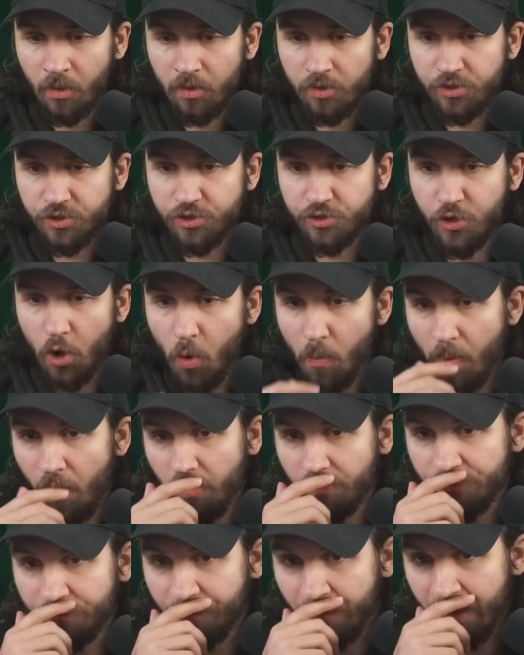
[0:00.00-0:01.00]

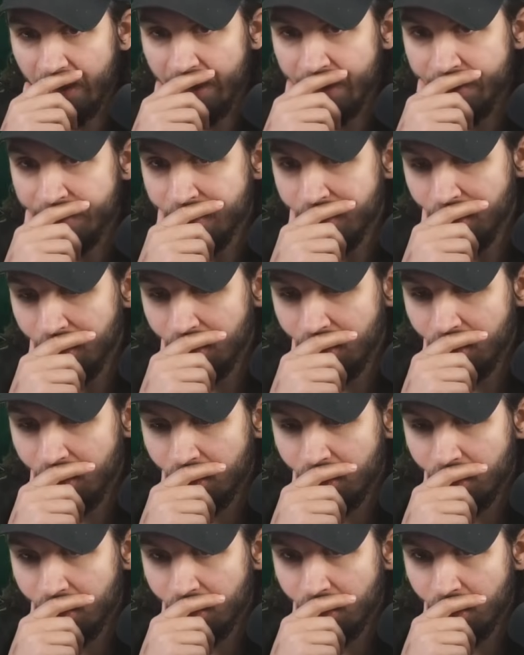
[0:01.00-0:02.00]
Snowball's fine.
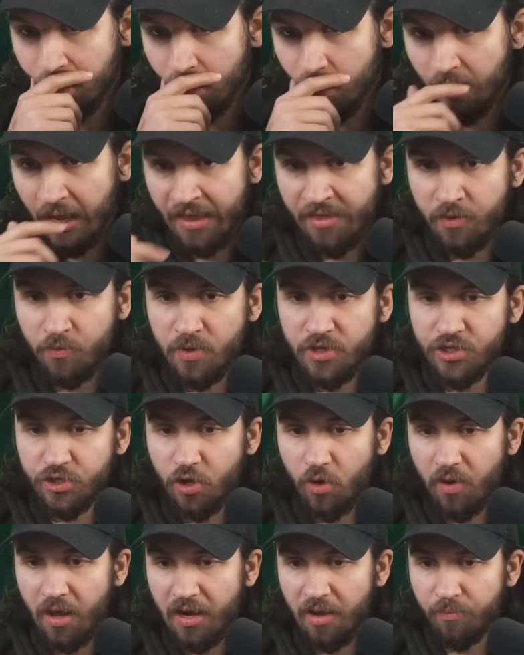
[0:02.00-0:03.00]
And then we just
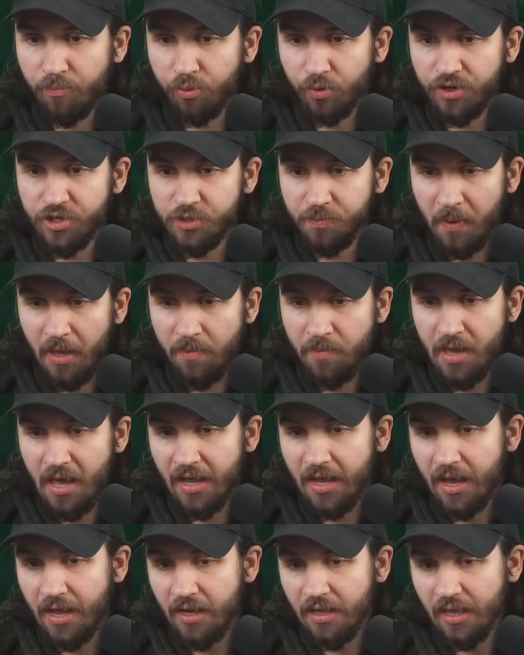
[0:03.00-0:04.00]
go kind of bridge spammy.
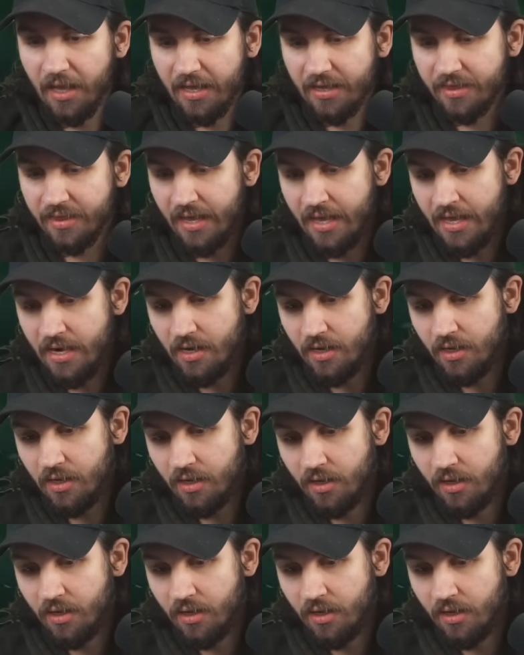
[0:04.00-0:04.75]
I kind of like that.